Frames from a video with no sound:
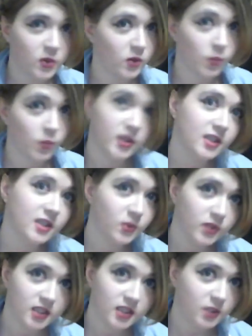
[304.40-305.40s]
really,
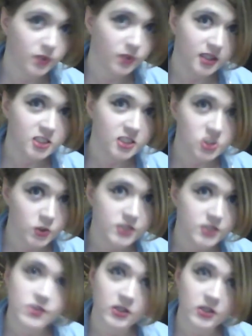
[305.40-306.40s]
really, really short
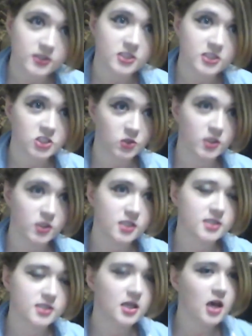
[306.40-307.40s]
skirts and
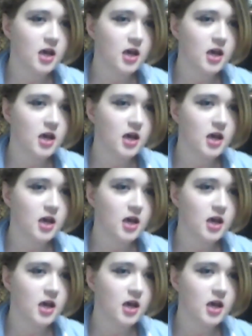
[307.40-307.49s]
shorts,